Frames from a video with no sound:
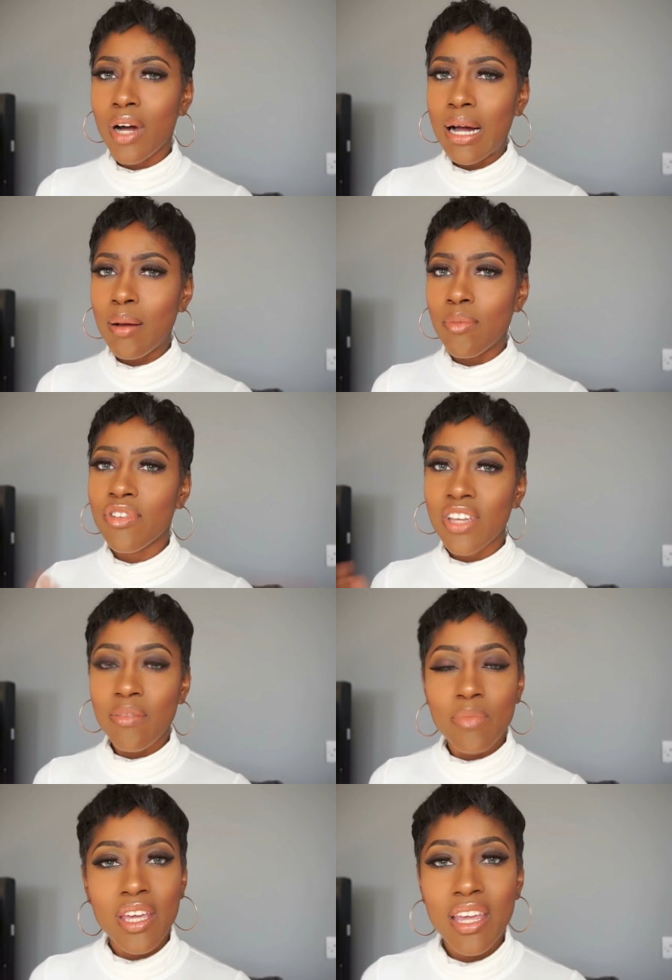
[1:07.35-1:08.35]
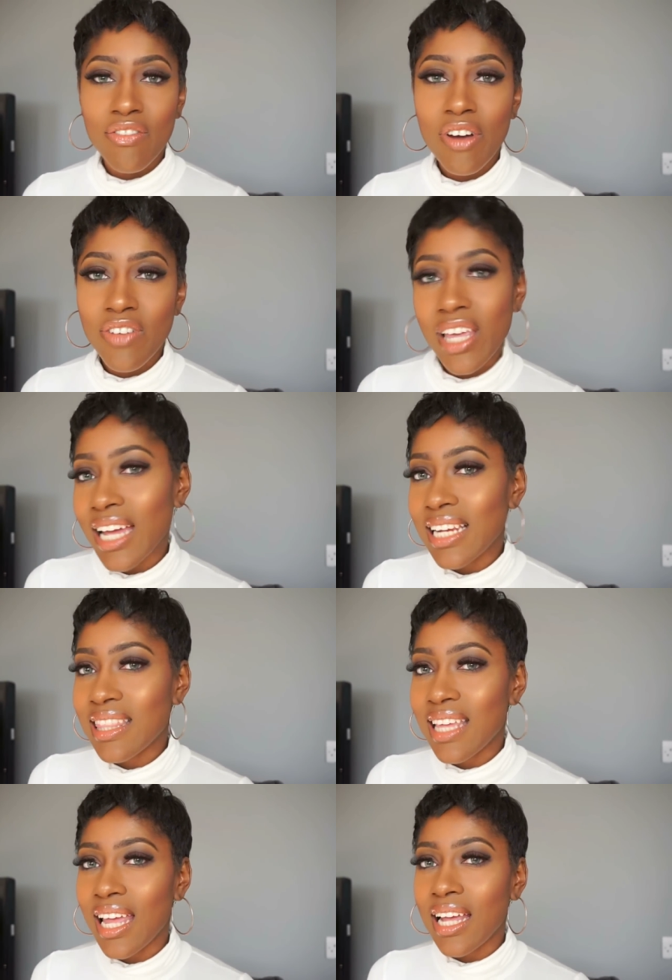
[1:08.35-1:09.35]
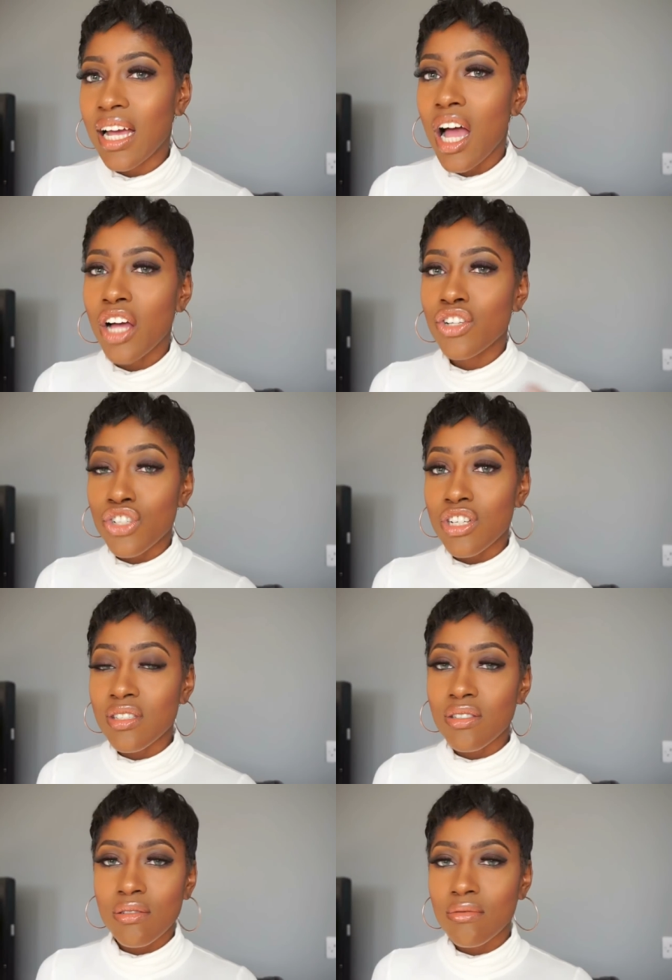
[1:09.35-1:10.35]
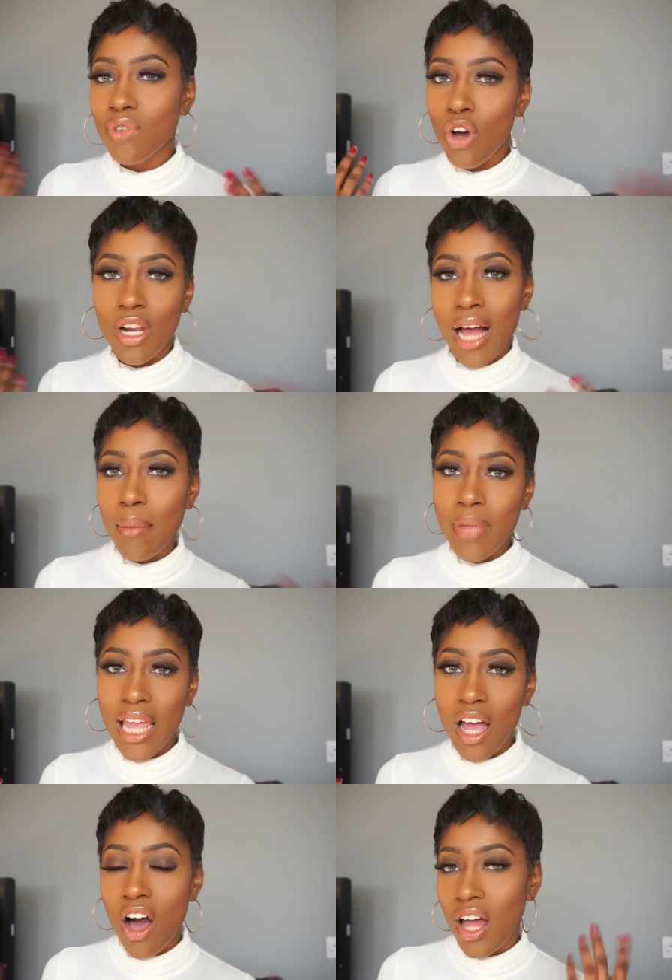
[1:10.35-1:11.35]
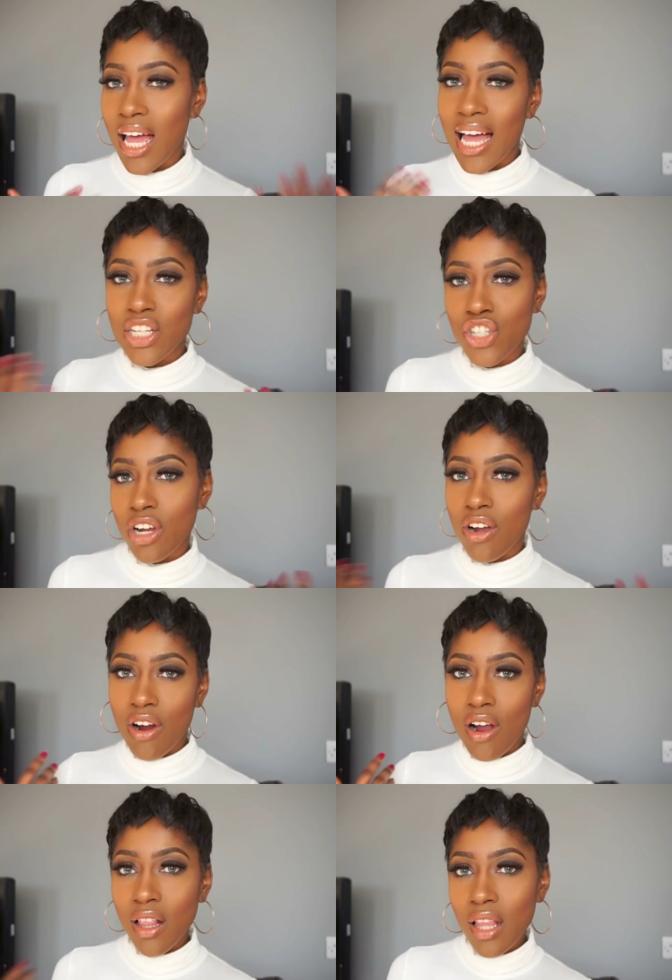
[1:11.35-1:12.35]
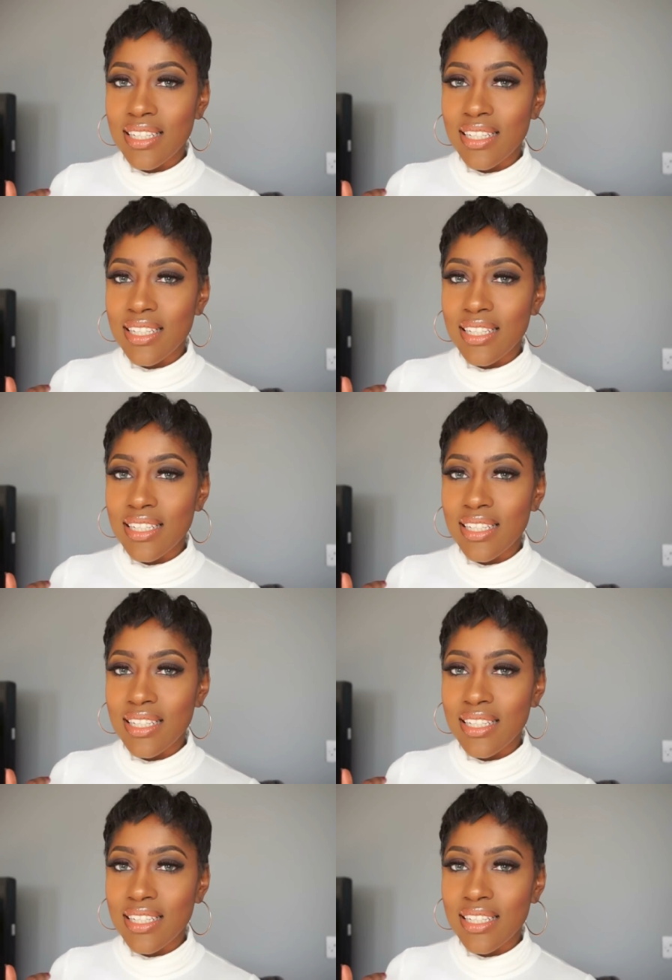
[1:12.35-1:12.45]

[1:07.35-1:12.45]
Um, forgive me if I forget anything, just holla at me, holla at your girl.